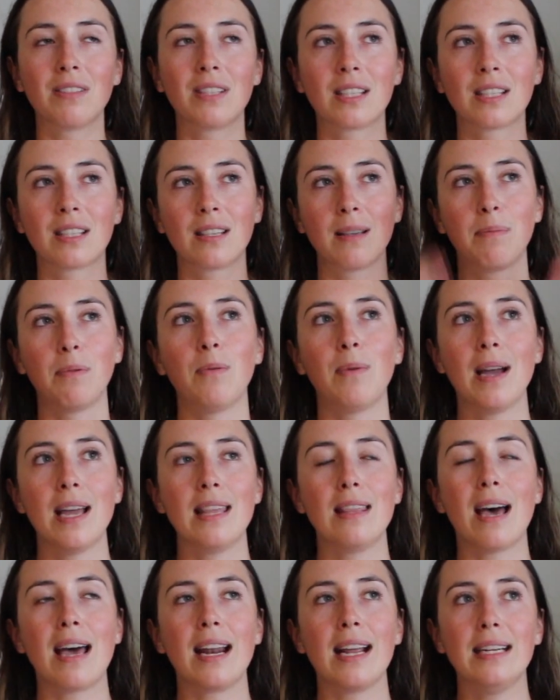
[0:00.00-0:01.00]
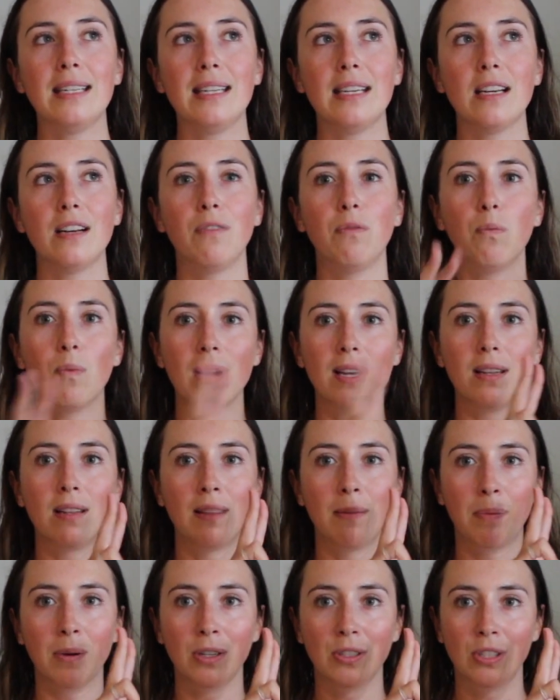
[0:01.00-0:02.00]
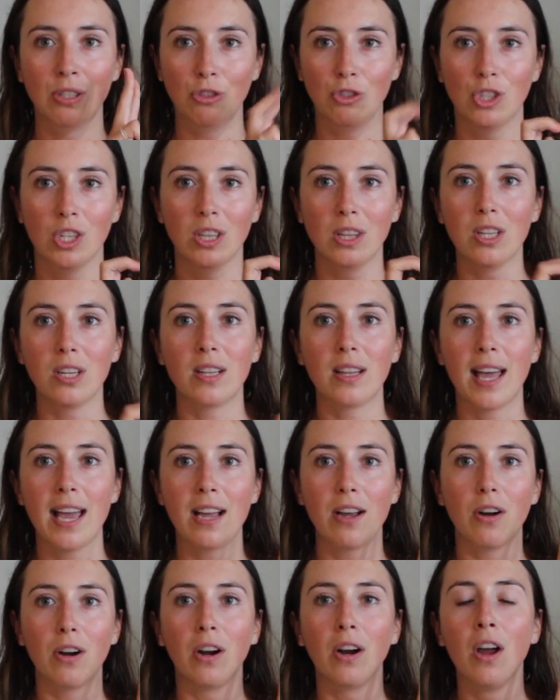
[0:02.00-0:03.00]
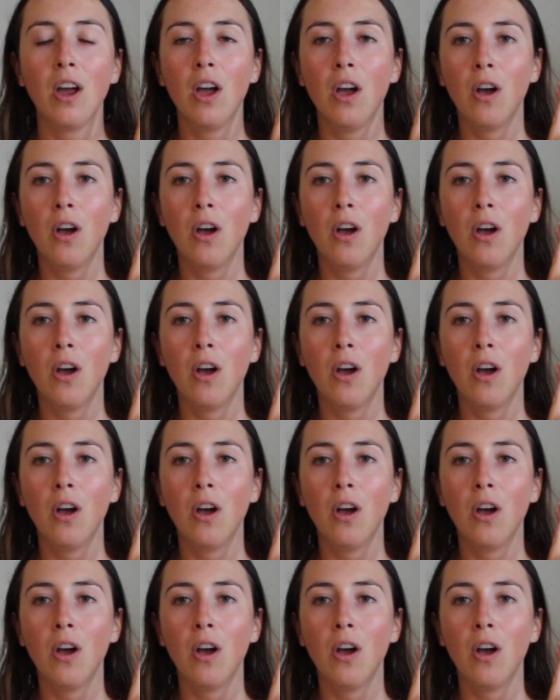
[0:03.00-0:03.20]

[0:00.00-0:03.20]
slip away that idea of what the person should look like or